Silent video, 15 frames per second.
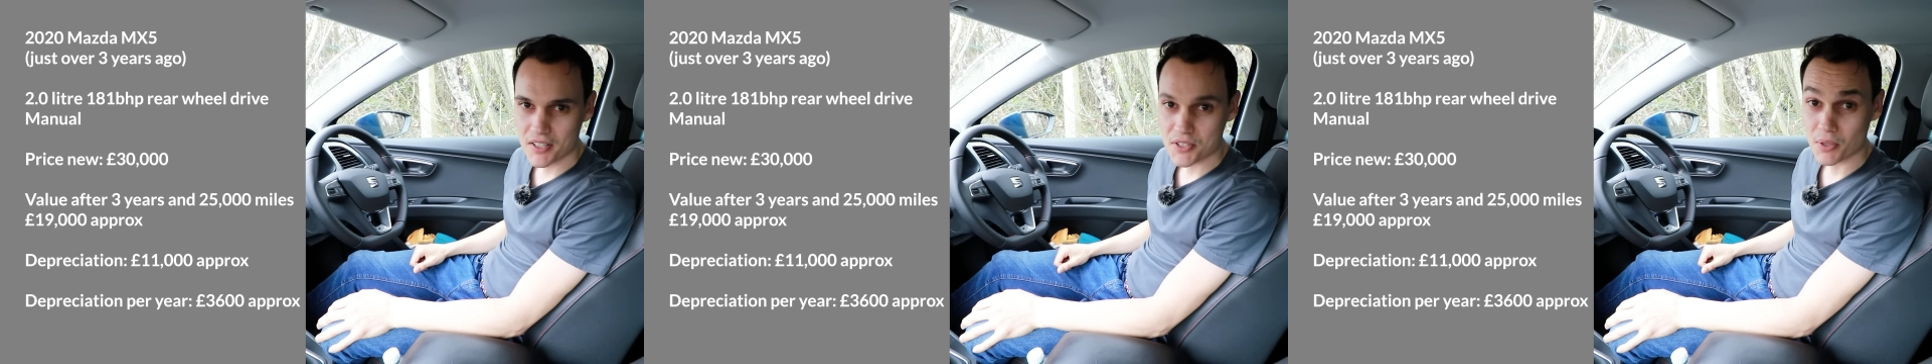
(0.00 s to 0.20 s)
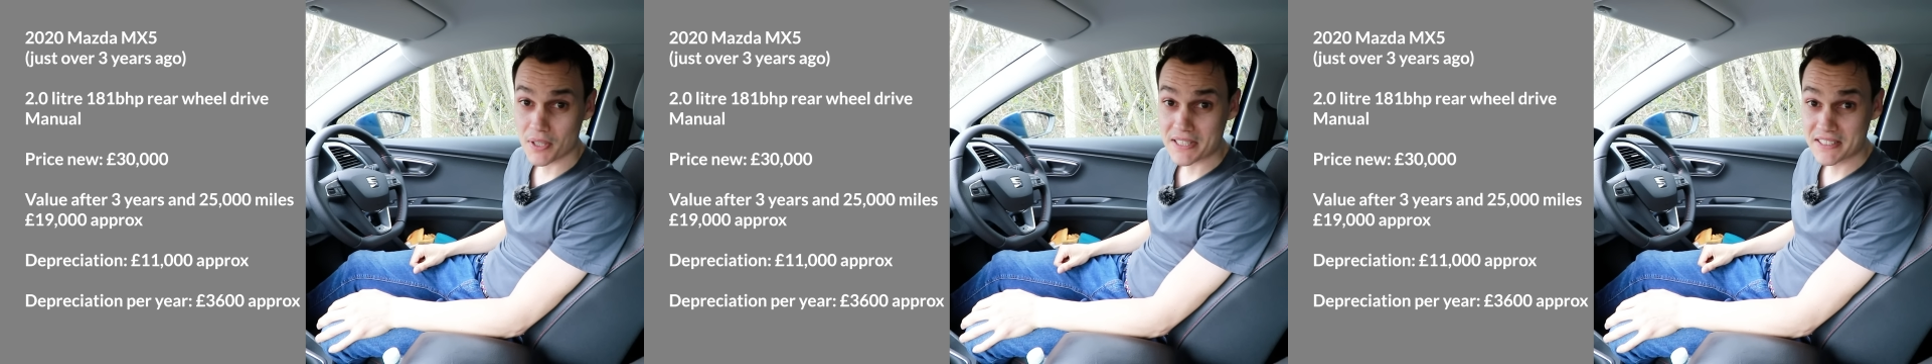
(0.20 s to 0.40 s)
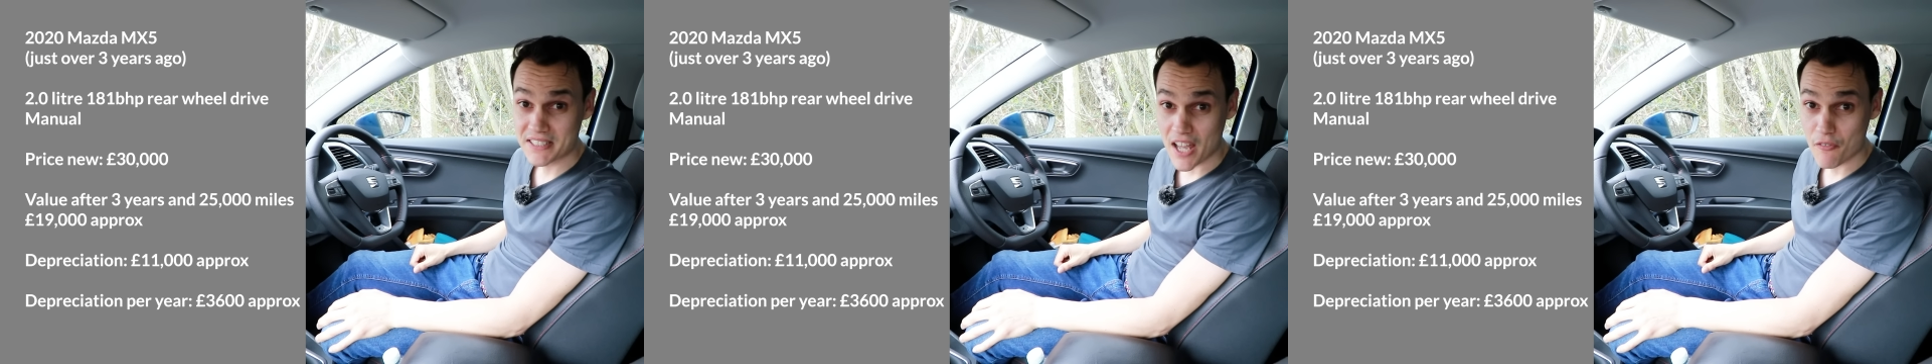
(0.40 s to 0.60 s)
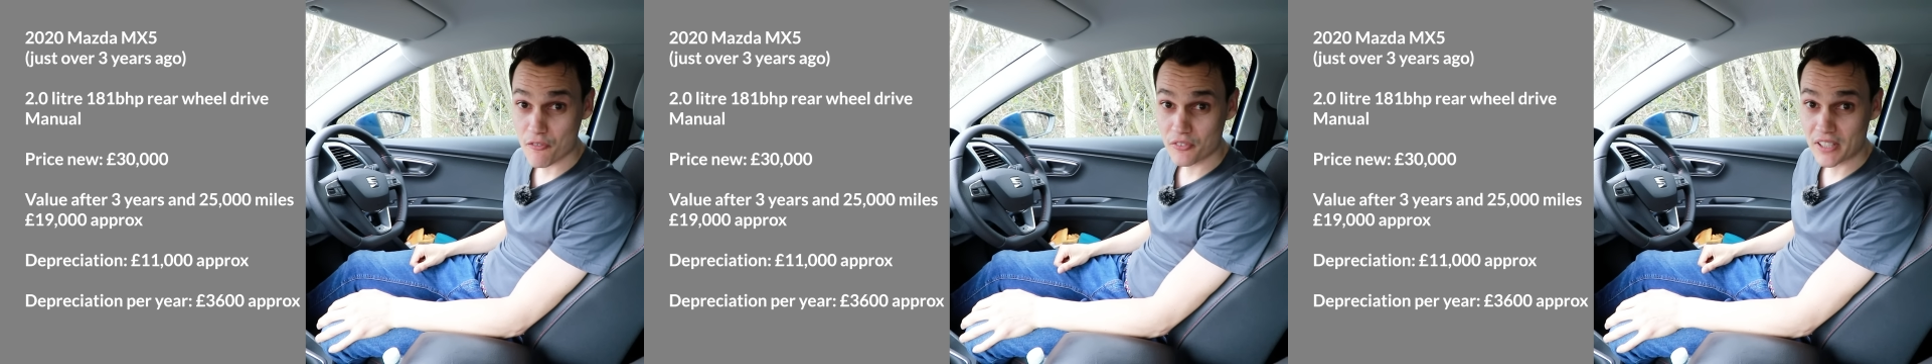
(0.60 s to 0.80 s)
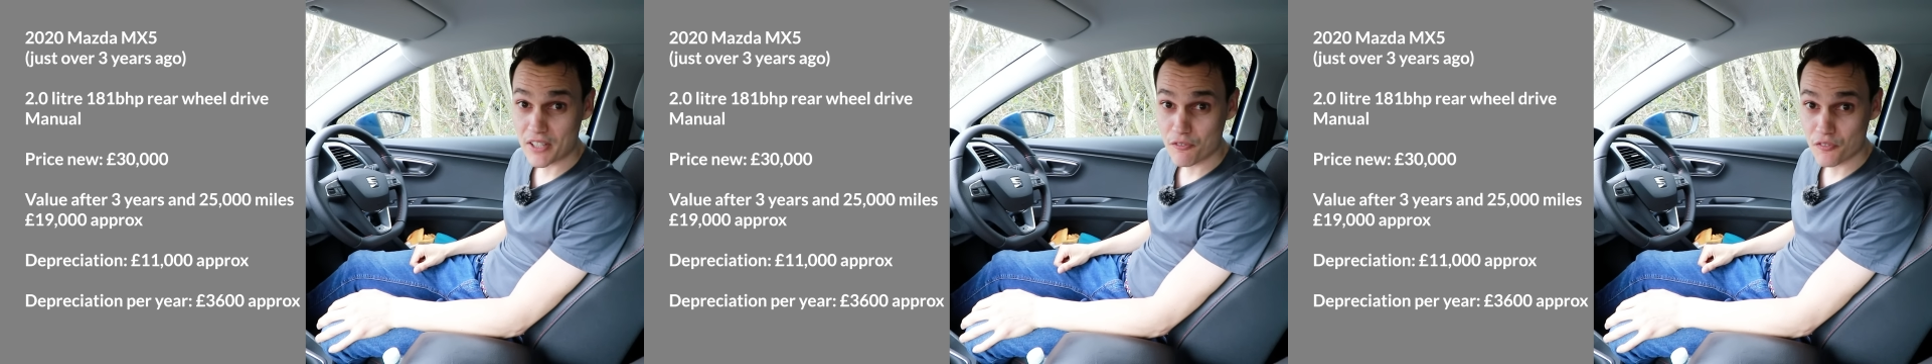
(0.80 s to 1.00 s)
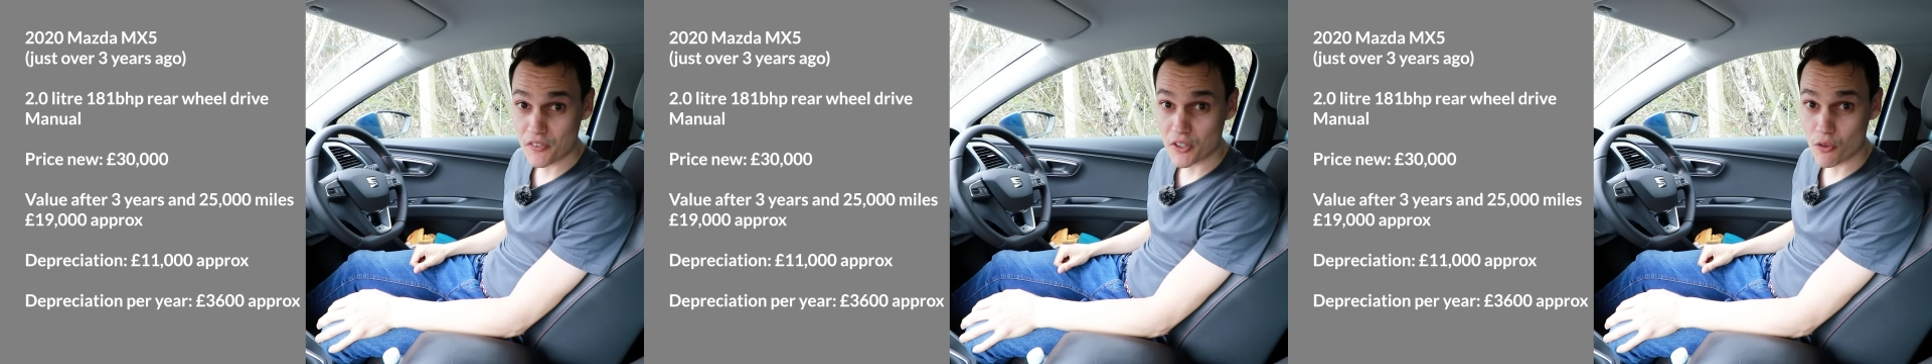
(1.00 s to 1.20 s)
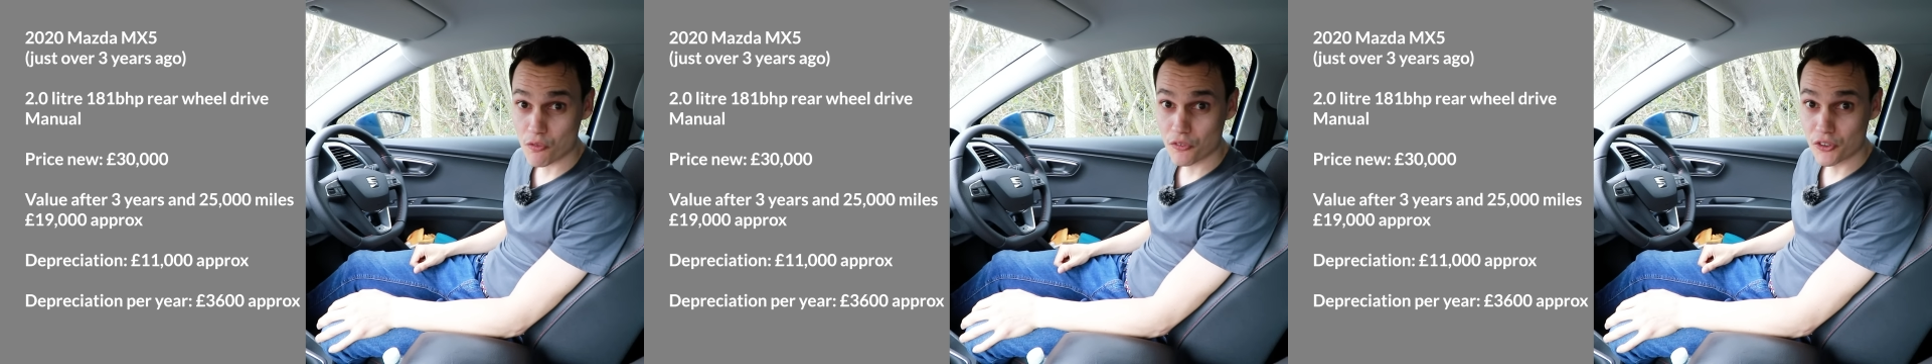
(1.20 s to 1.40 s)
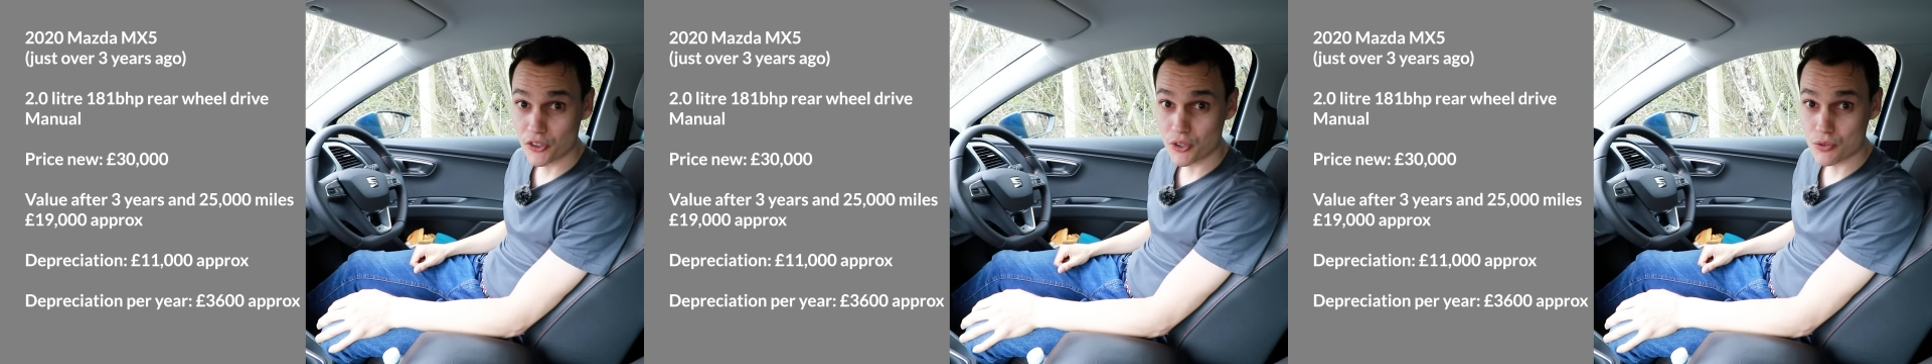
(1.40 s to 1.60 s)
So I definitely feel
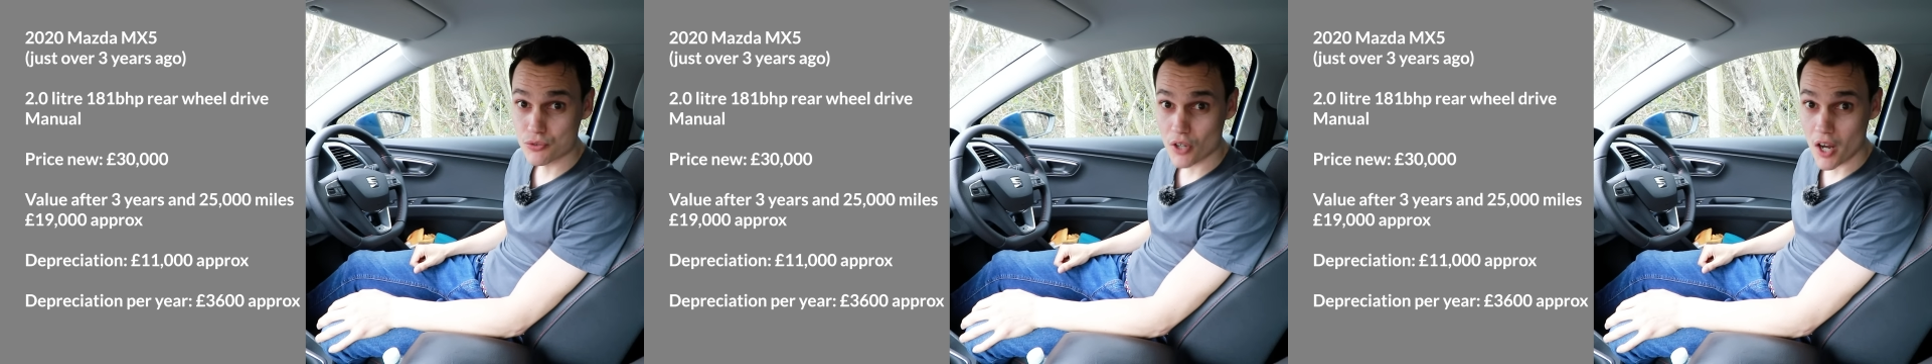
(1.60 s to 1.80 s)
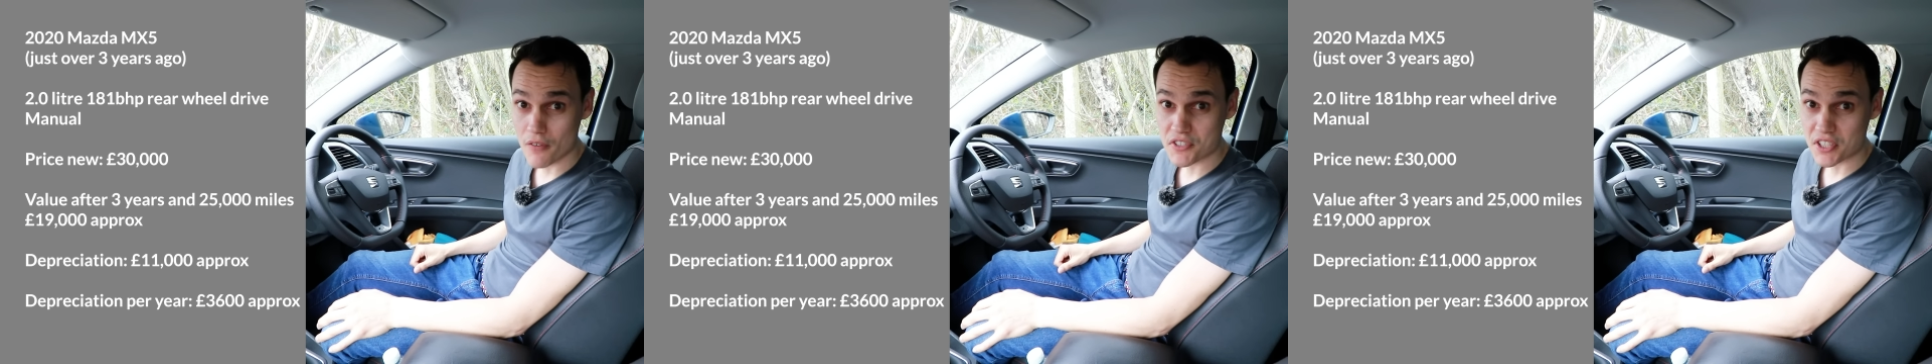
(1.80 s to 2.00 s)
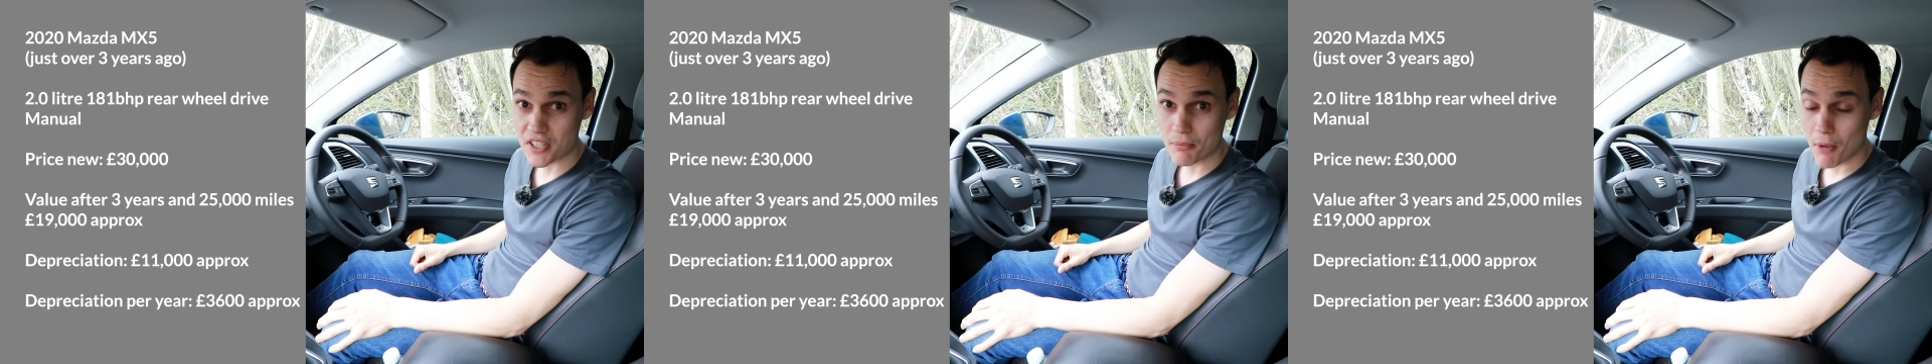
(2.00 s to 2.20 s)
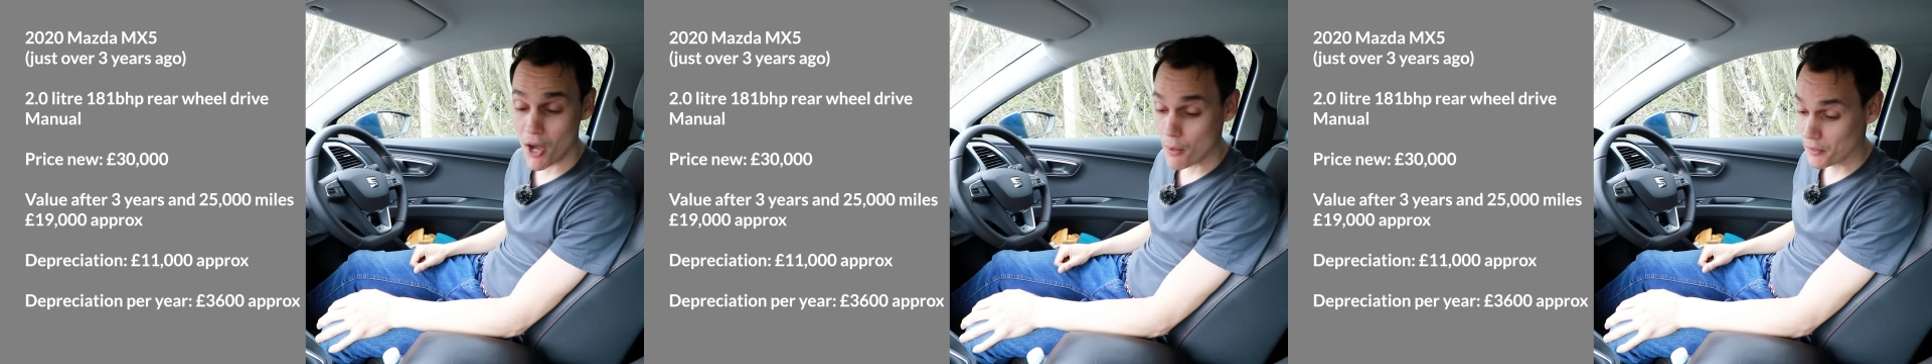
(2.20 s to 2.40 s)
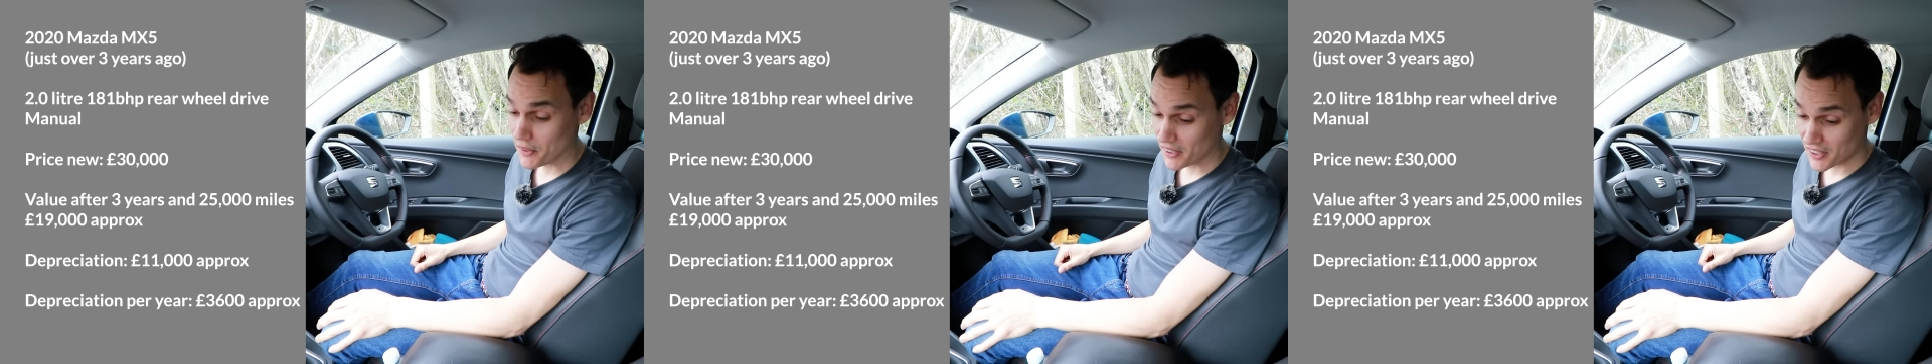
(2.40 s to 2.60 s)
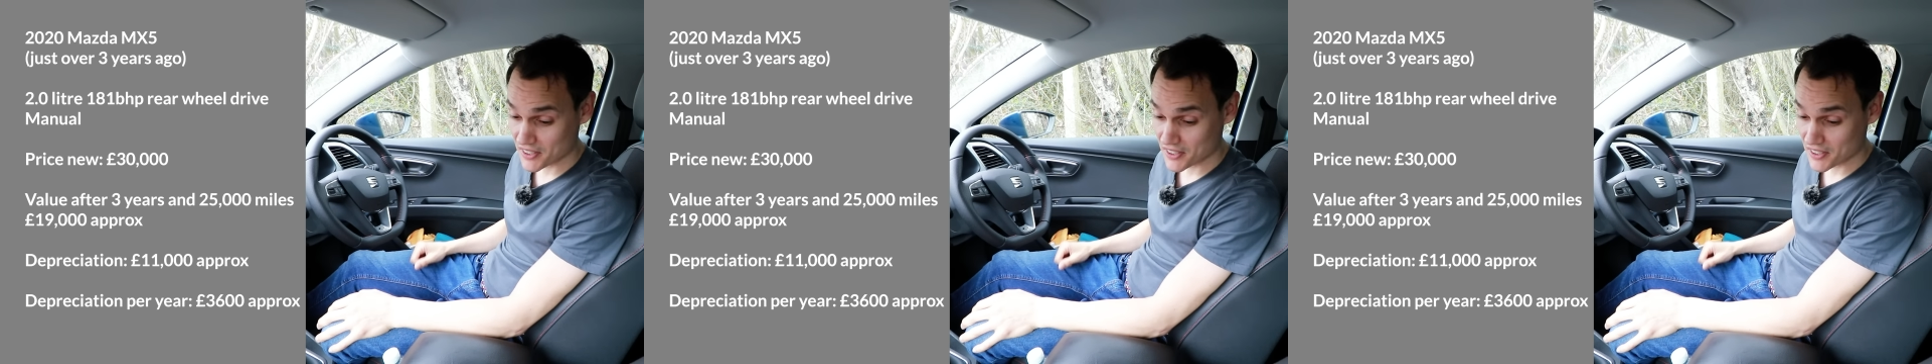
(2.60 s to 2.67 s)
for new drivers at the moment,